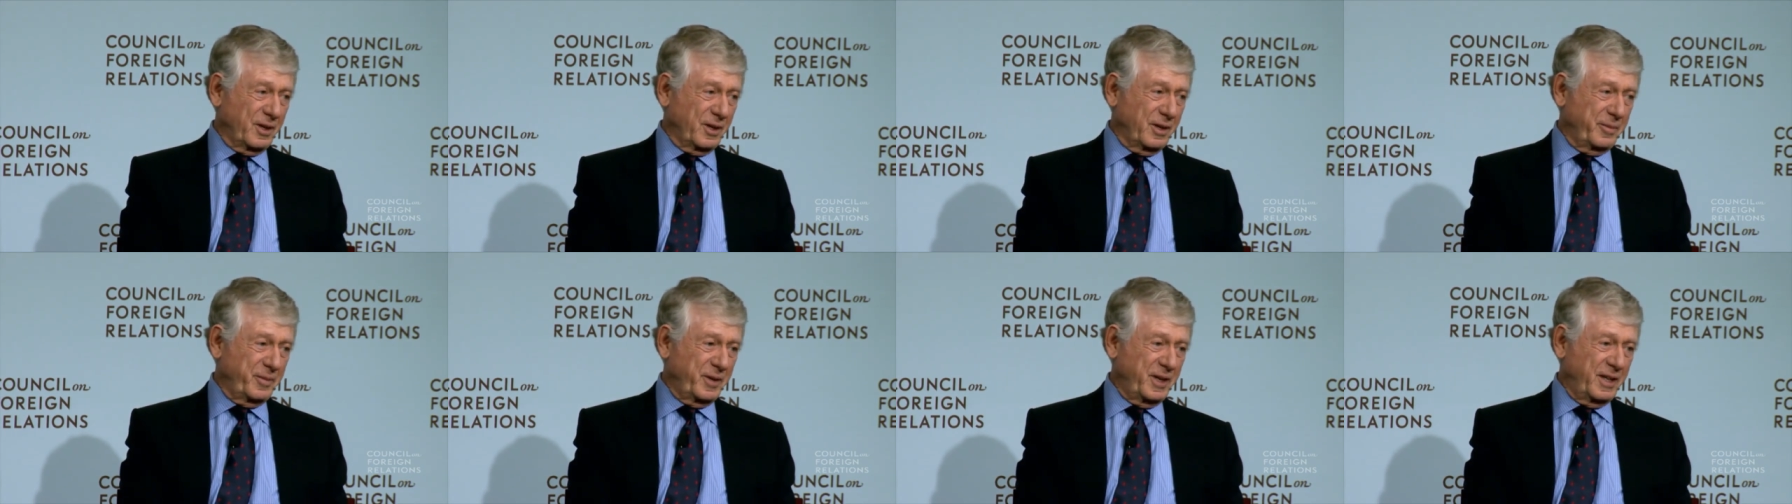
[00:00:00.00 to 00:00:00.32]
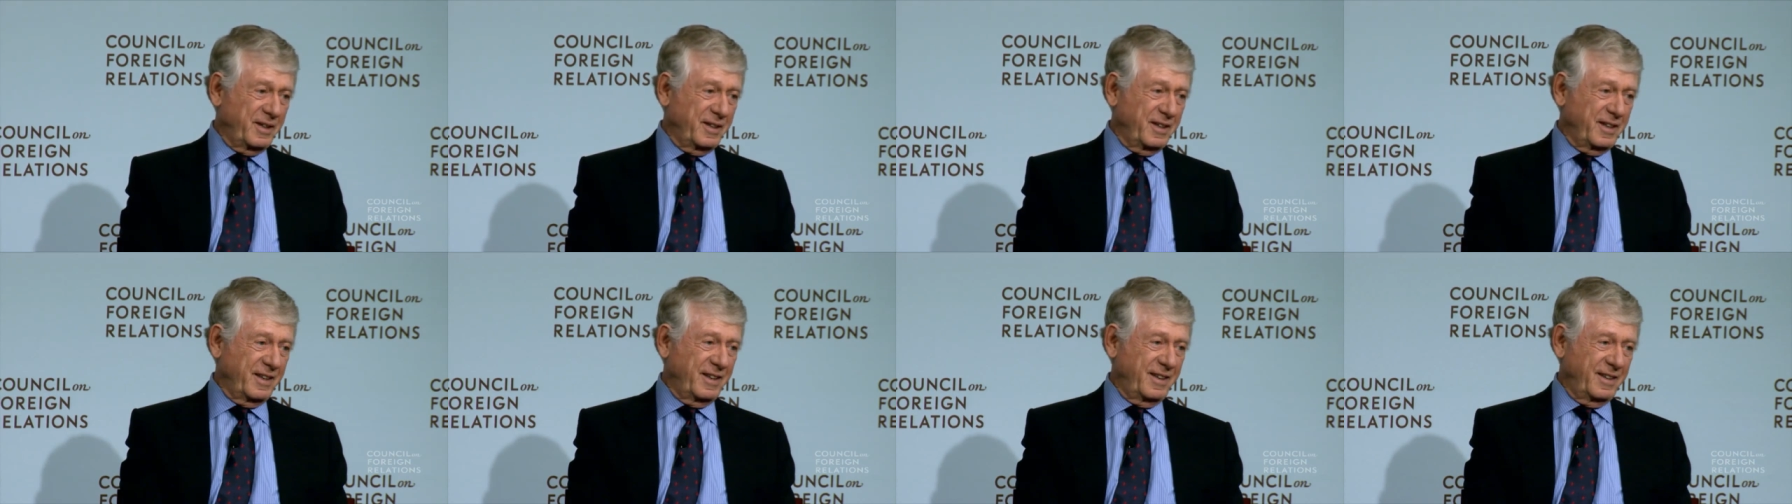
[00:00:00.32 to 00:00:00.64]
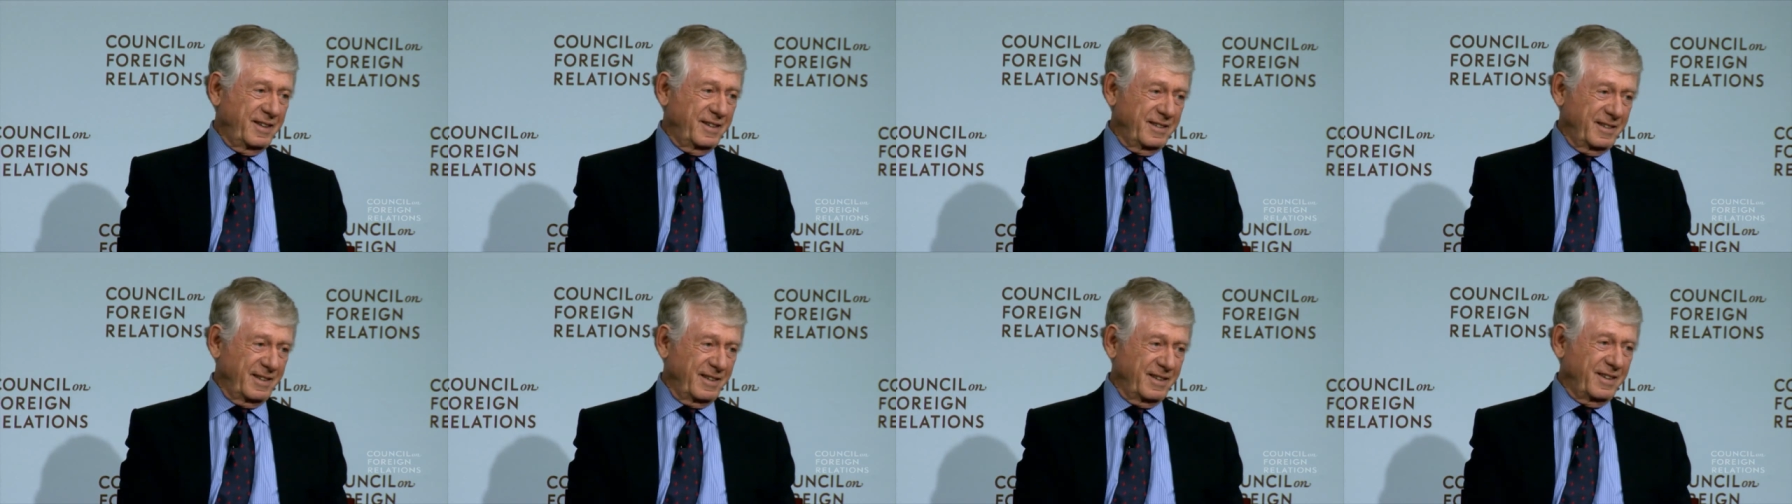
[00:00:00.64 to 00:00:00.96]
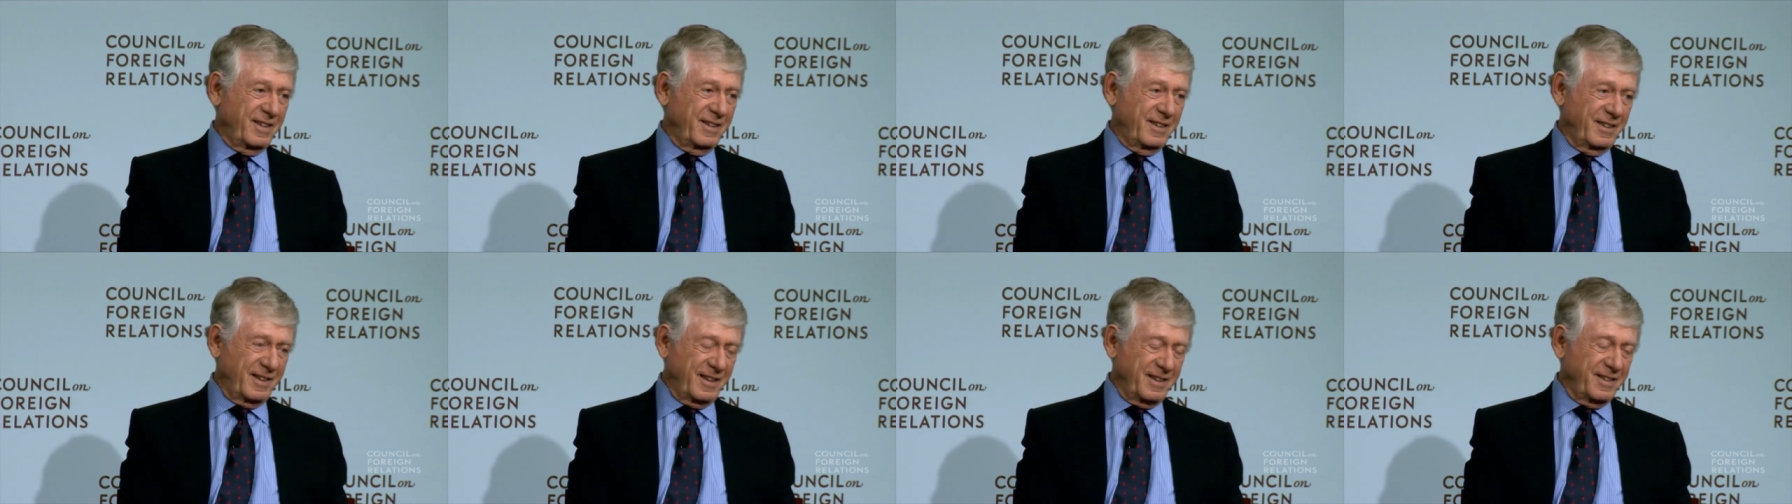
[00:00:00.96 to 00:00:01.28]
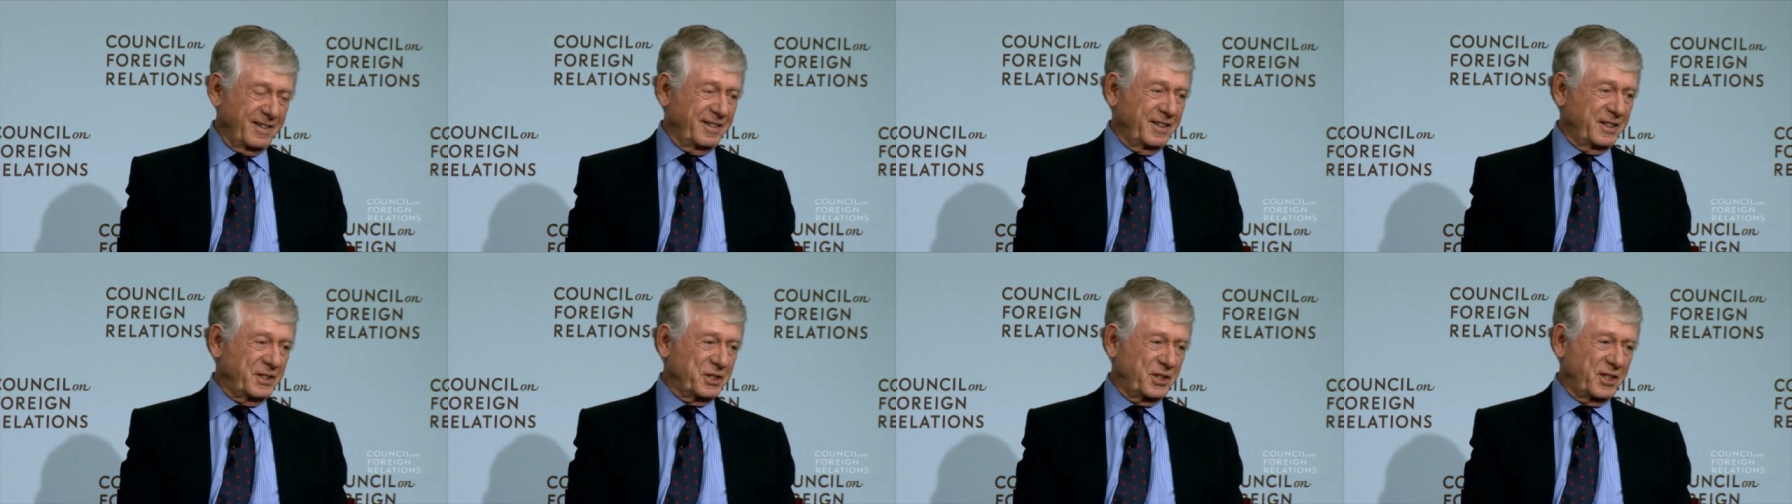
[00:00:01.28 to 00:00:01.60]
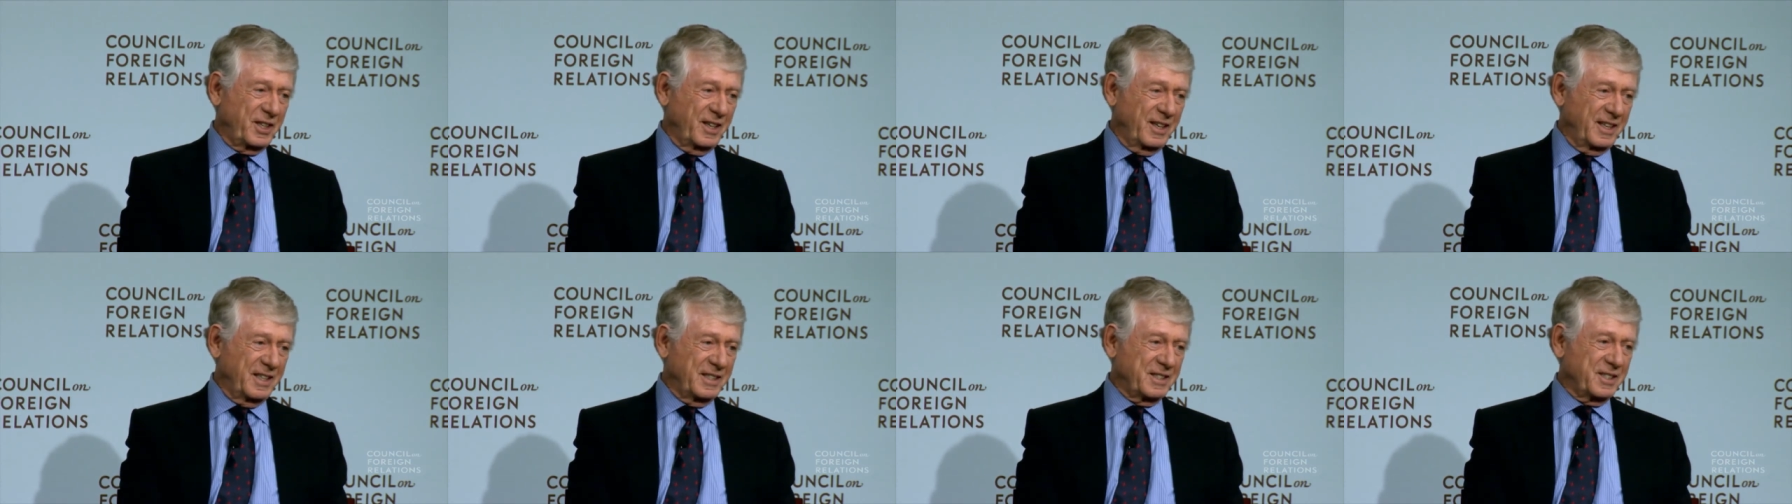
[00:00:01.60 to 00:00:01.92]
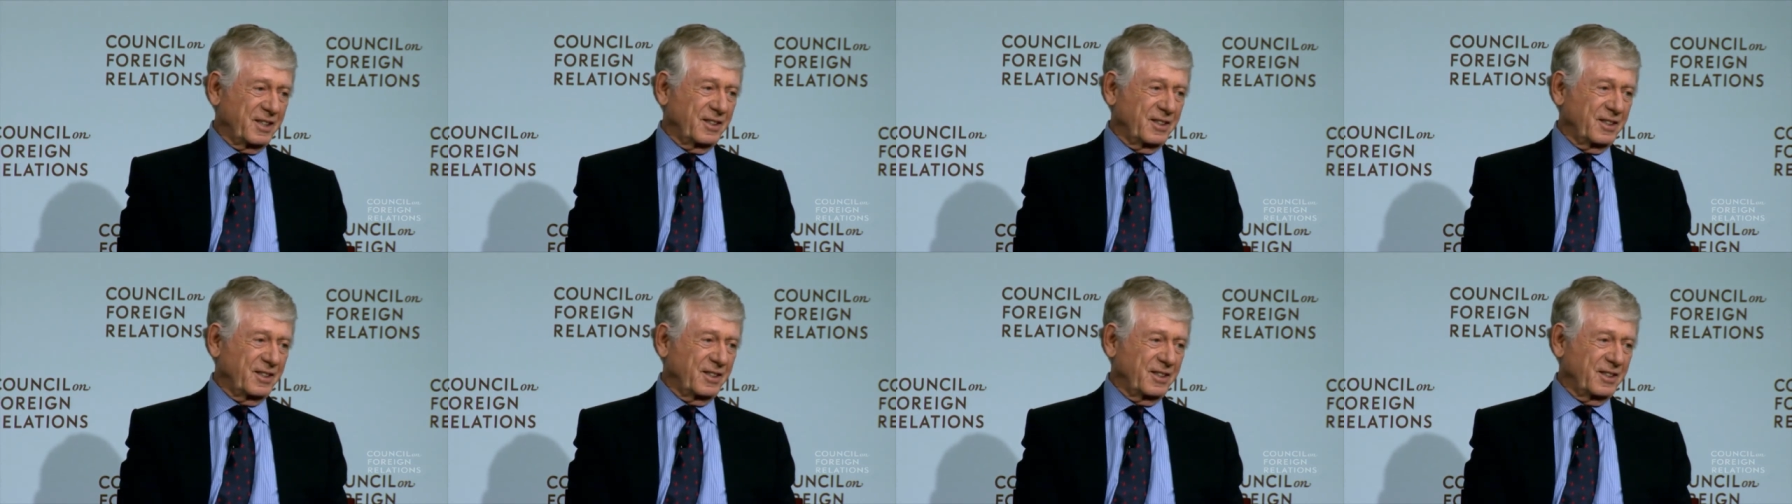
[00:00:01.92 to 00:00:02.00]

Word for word: I mean, the, a lot of these guys